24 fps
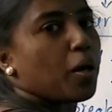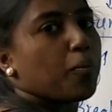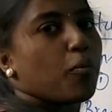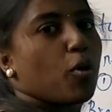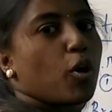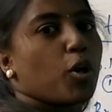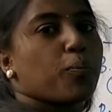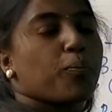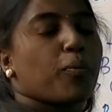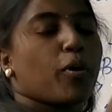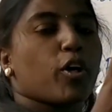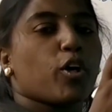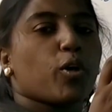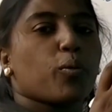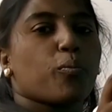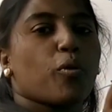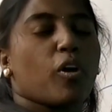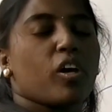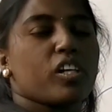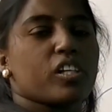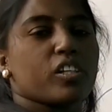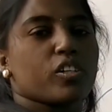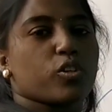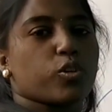amount
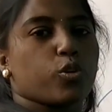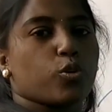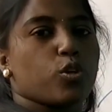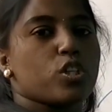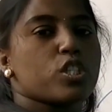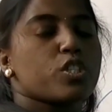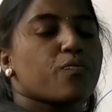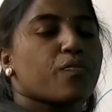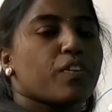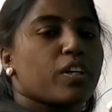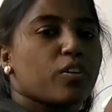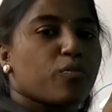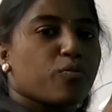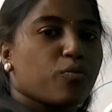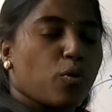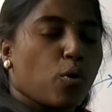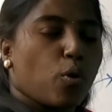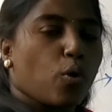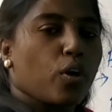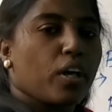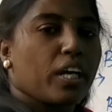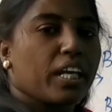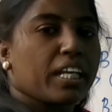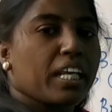biomolecules will
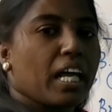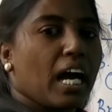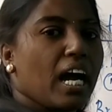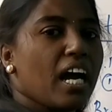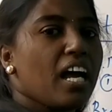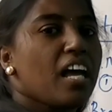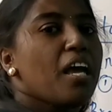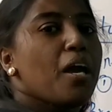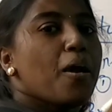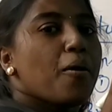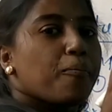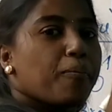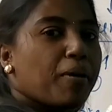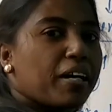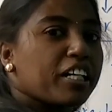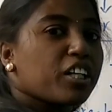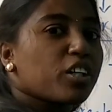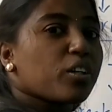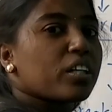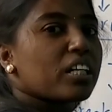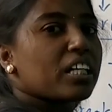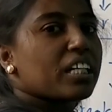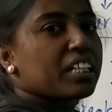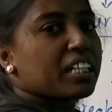flow in a
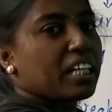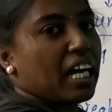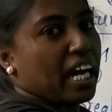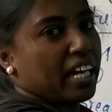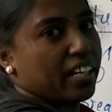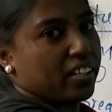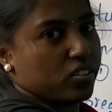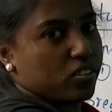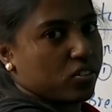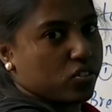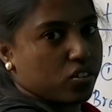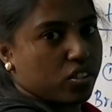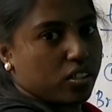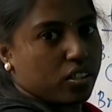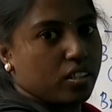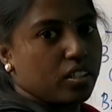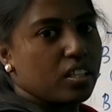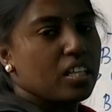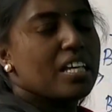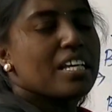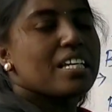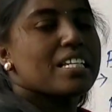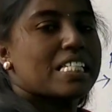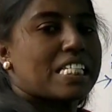particular
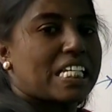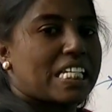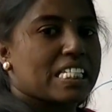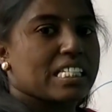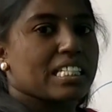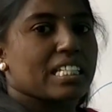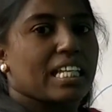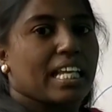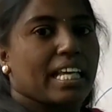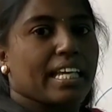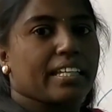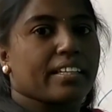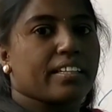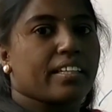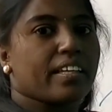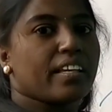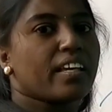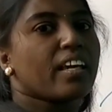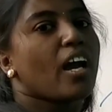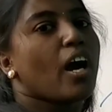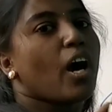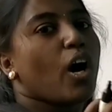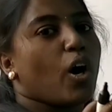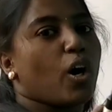direction, just like
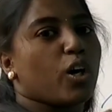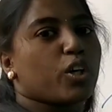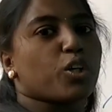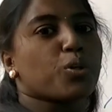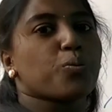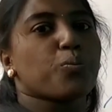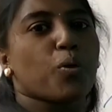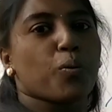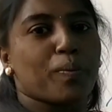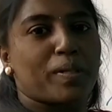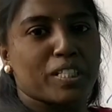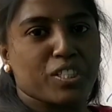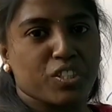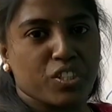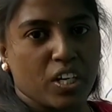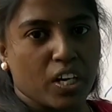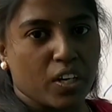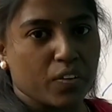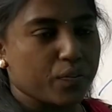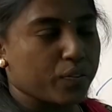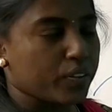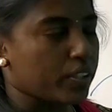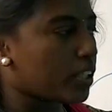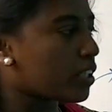the automobile
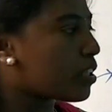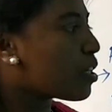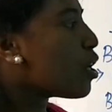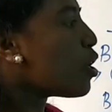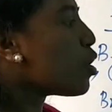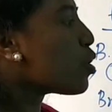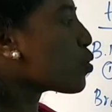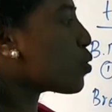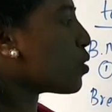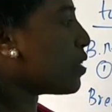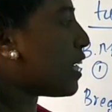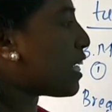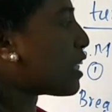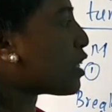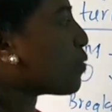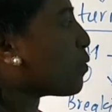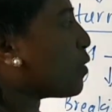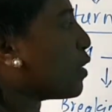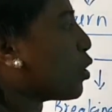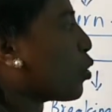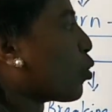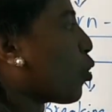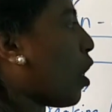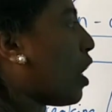traffic. So that
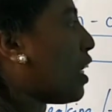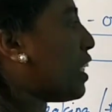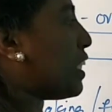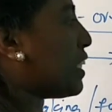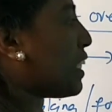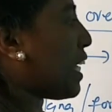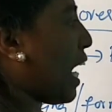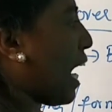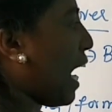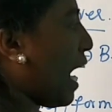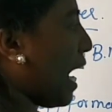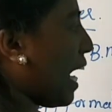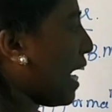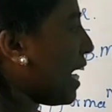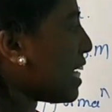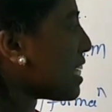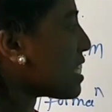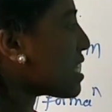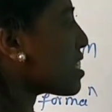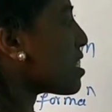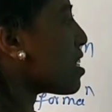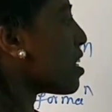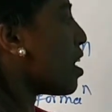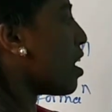we'll call it
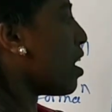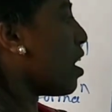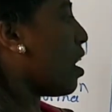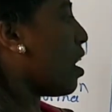as